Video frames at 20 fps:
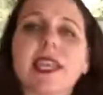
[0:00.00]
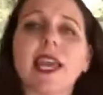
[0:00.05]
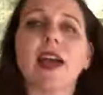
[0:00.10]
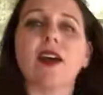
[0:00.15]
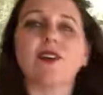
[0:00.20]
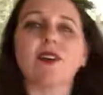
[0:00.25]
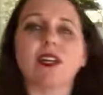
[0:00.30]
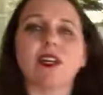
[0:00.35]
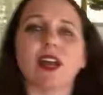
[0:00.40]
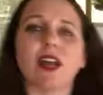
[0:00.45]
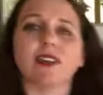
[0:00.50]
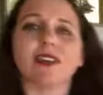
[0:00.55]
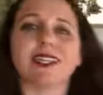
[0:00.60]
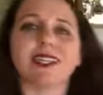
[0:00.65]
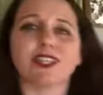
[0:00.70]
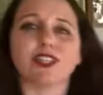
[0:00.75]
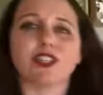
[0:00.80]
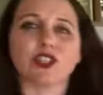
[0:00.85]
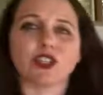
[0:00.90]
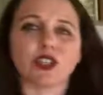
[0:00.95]
counted on the
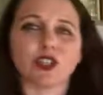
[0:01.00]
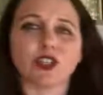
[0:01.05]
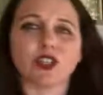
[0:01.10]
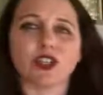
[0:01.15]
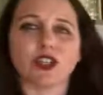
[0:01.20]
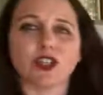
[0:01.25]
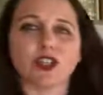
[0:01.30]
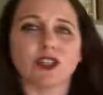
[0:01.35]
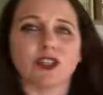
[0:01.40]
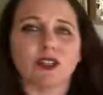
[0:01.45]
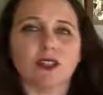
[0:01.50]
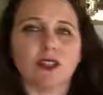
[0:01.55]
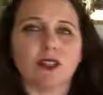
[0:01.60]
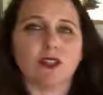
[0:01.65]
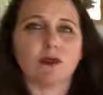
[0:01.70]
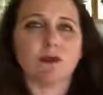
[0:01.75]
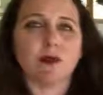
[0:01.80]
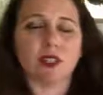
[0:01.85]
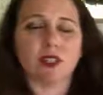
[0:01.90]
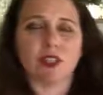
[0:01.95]
external
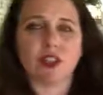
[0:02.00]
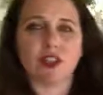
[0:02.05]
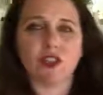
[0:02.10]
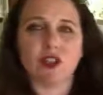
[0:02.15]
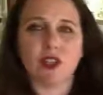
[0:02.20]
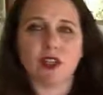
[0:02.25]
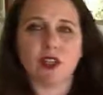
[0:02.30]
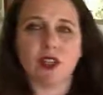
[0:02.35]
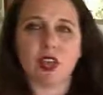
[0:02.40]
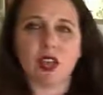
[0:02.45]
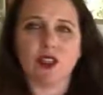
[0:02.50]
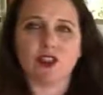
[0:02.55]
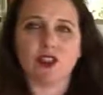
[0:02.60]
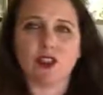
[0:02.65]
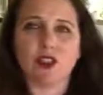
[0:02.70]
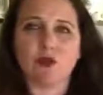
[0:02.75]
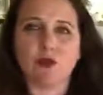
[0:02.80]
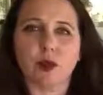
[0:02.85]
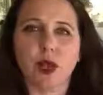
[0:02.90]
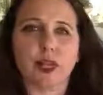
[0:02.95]
business
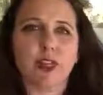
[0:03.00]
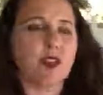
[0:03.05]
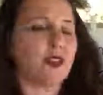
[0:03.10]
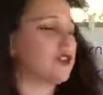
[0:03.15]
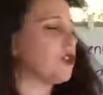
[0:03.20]
transaction, the regular